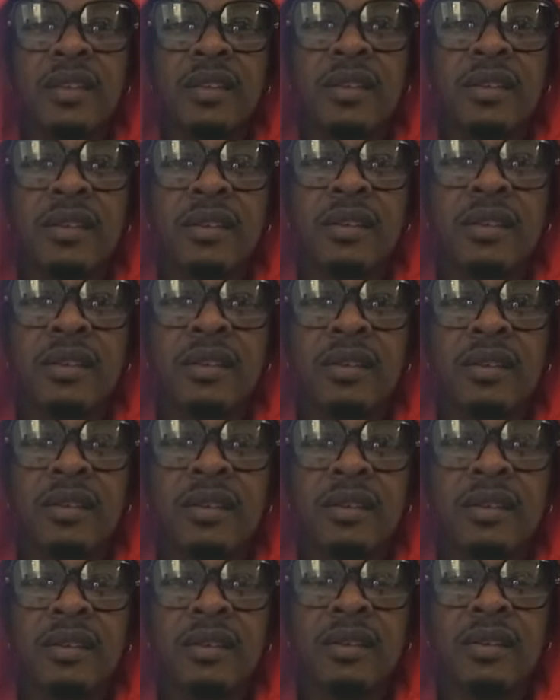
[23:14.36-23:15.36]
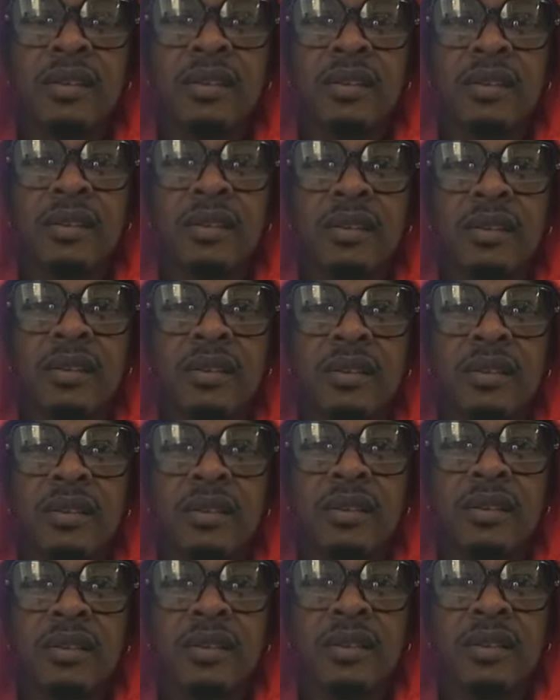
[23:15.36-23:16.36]

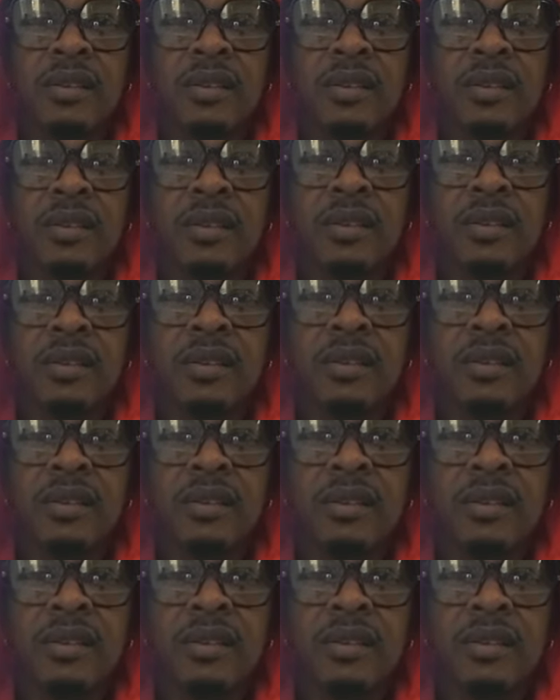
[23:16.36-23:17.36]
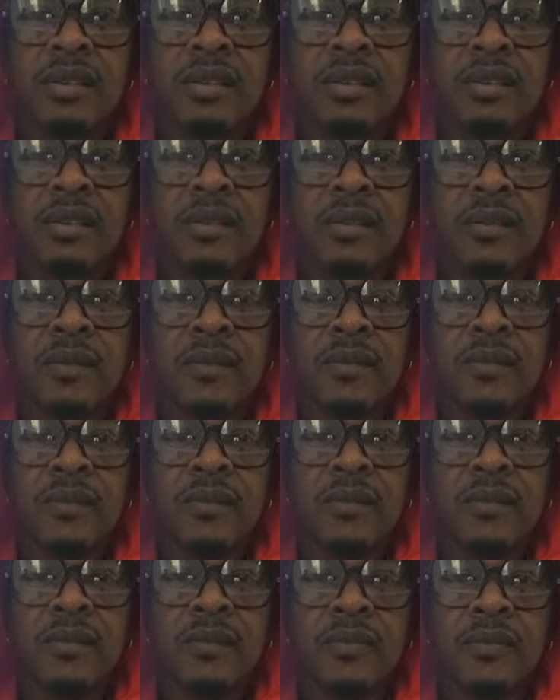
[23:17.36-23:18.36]

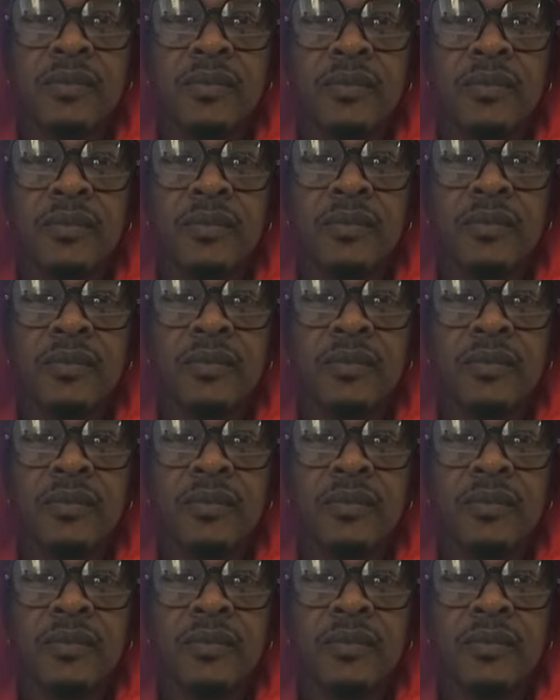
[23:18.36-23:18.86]
[no speech]